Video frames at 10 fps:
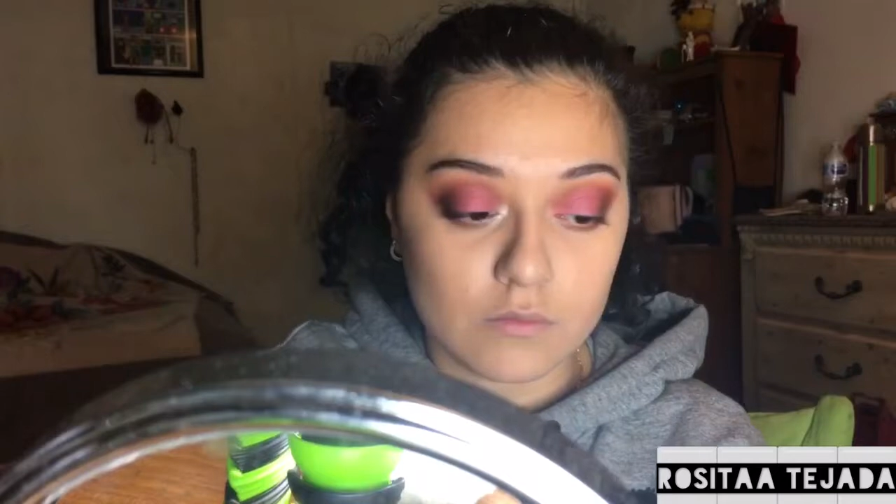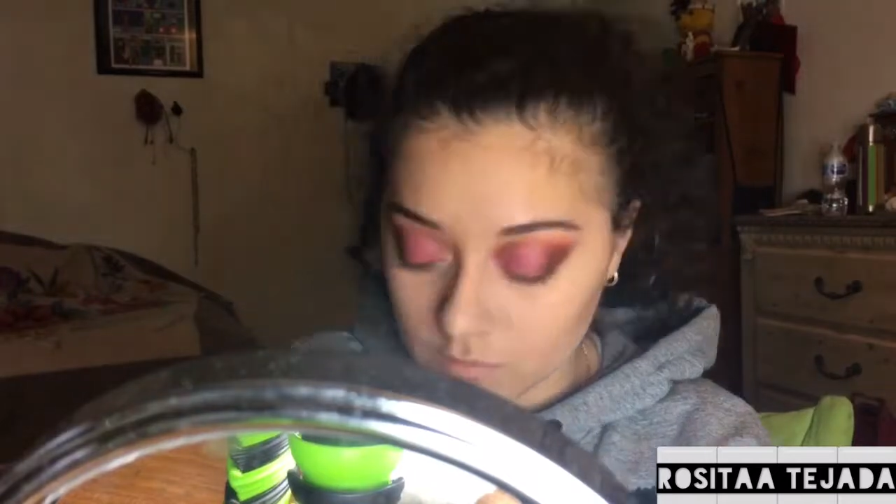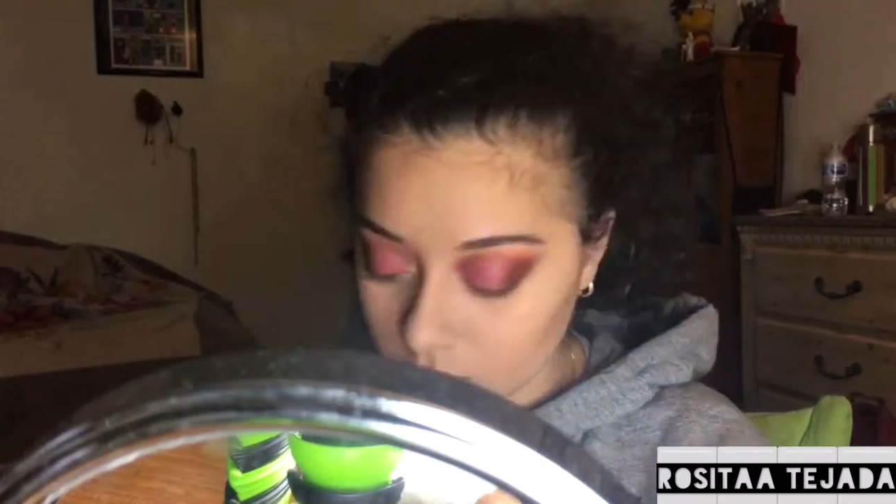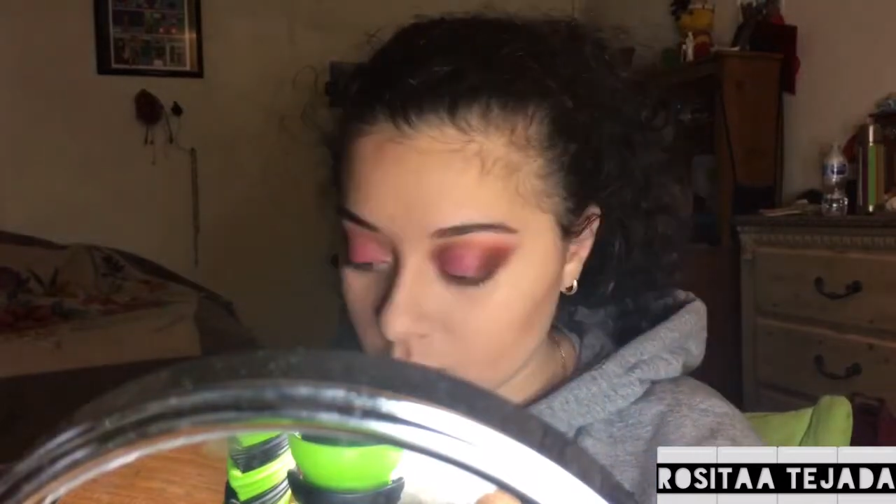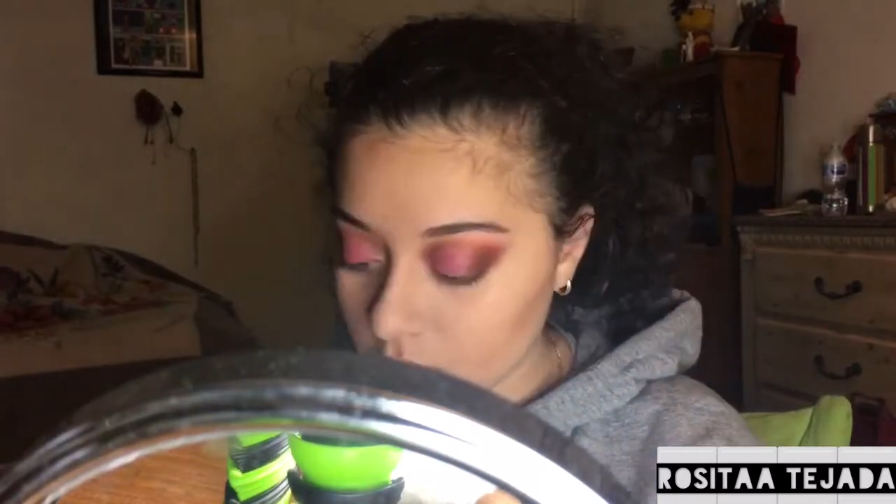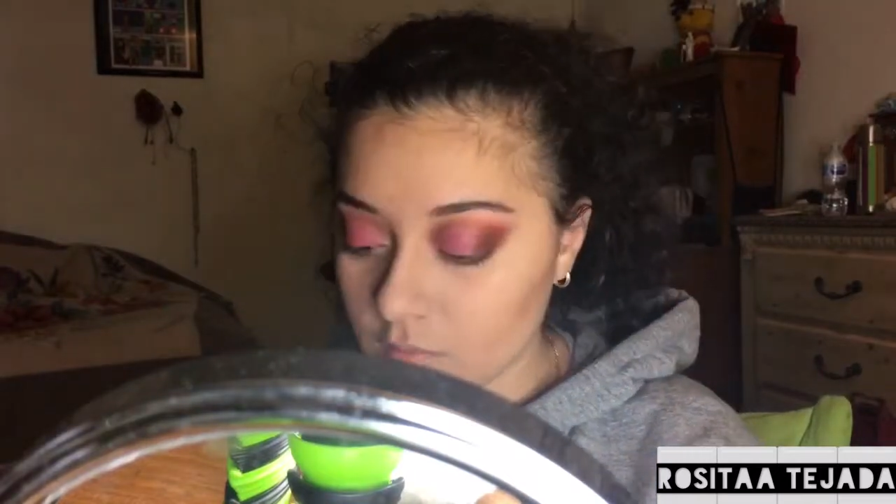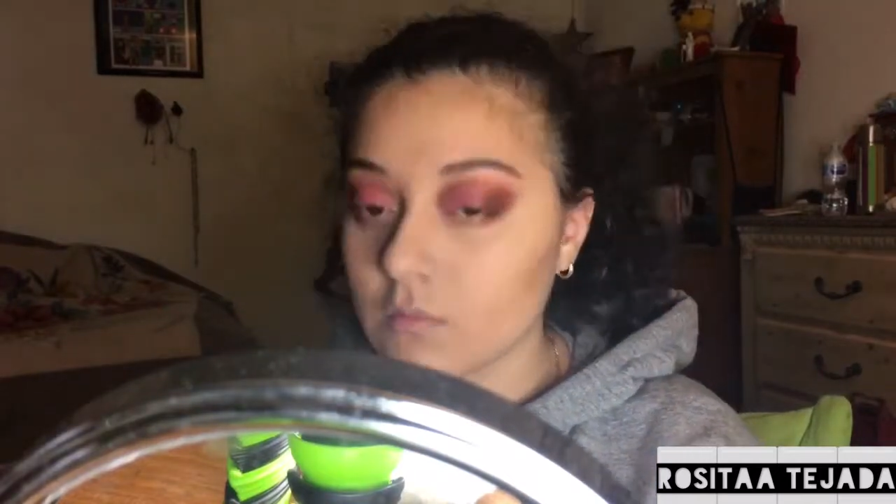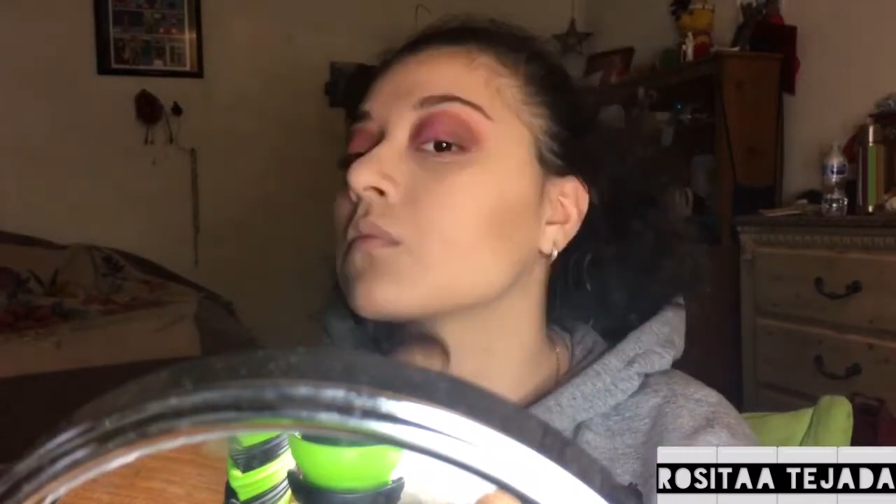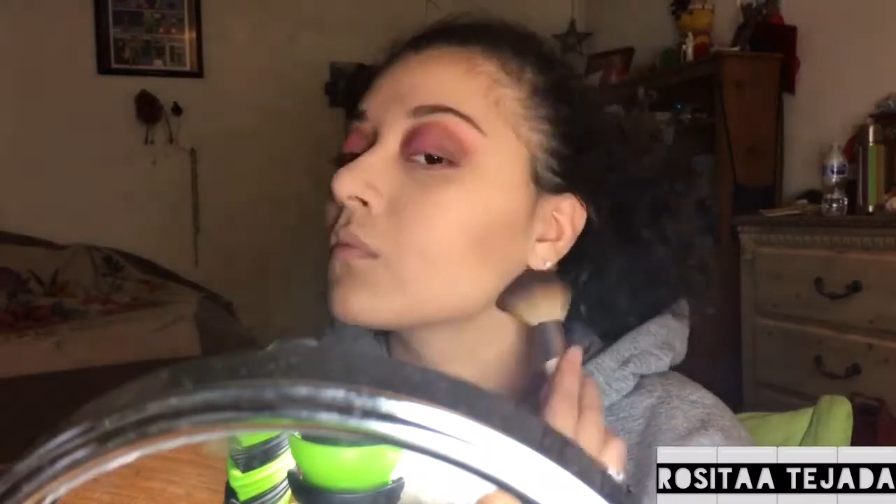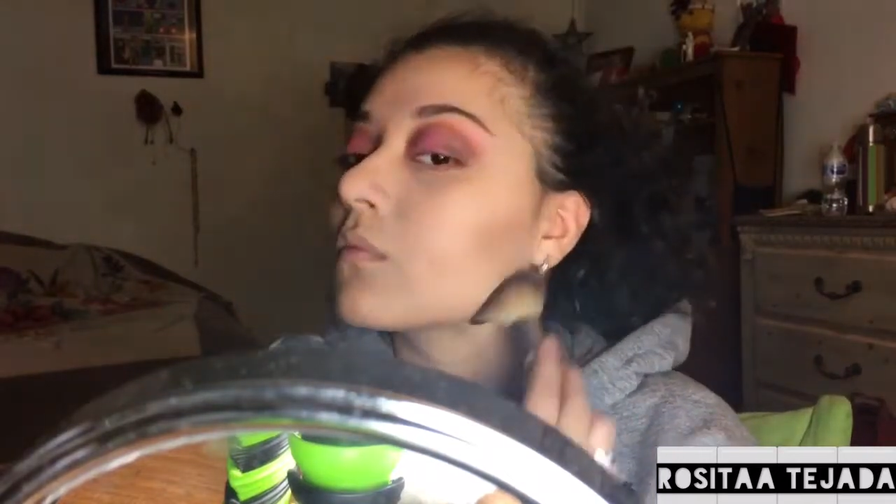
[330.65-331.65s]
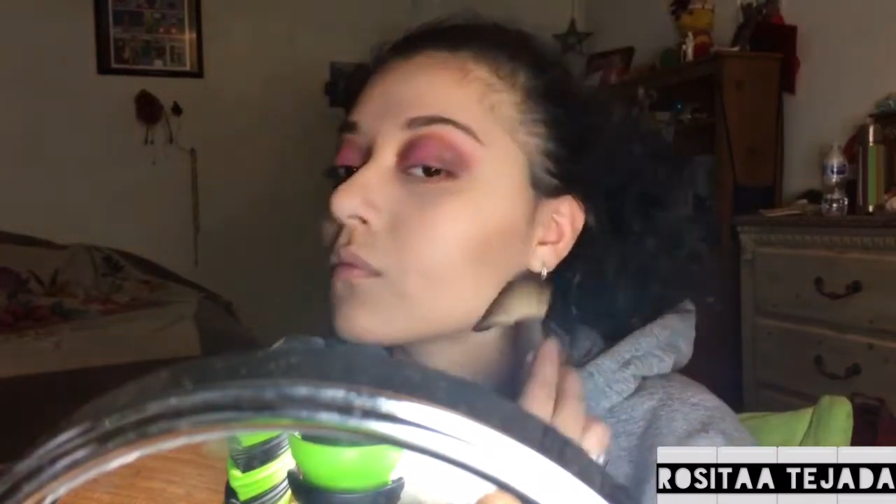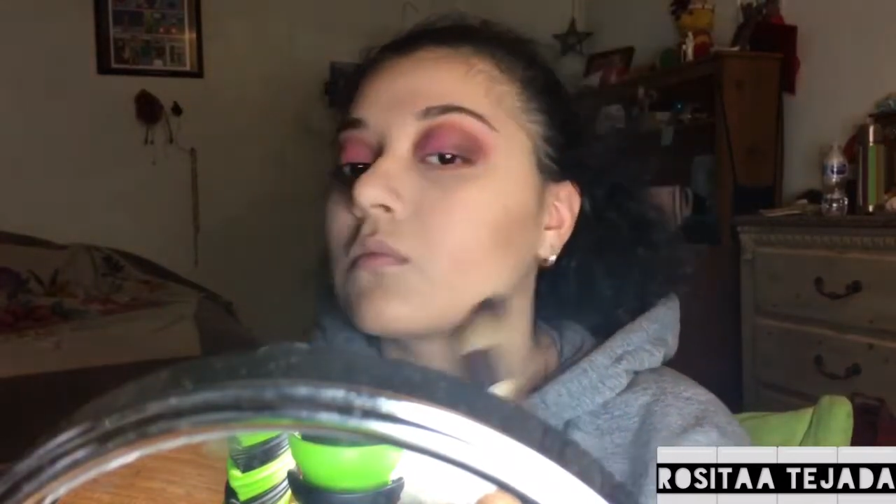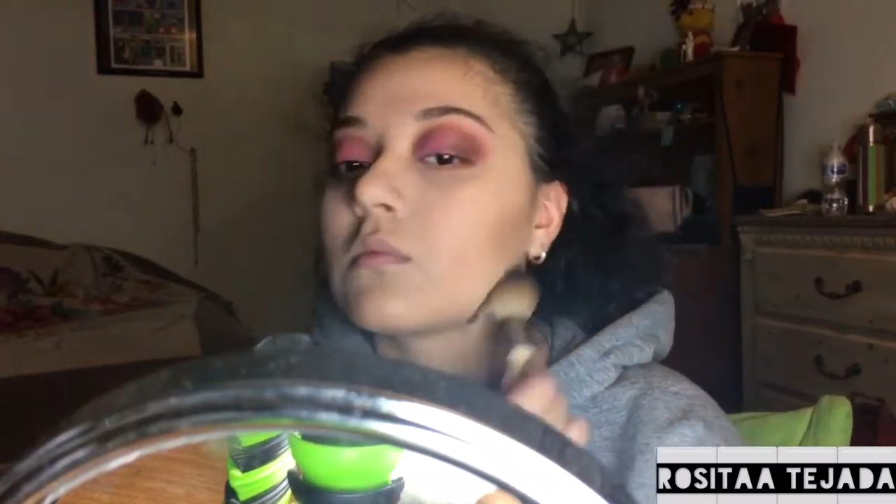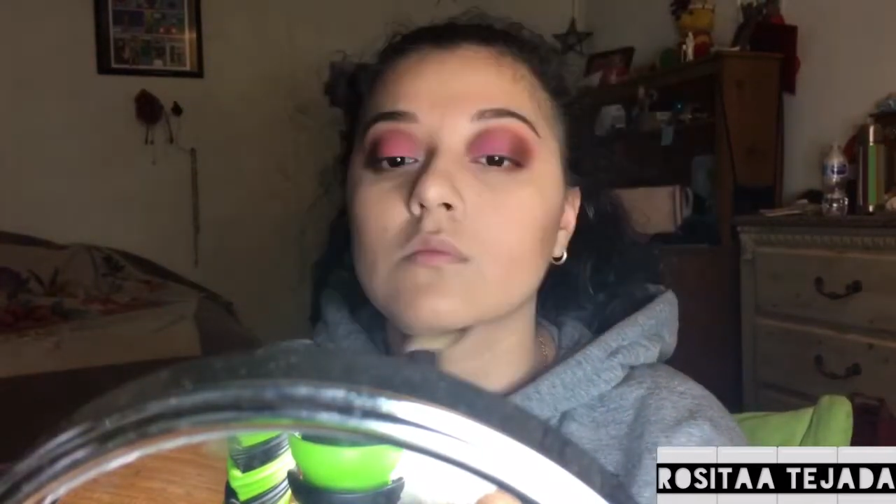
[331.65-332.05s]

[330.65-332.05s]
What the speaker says: from Paris Hilton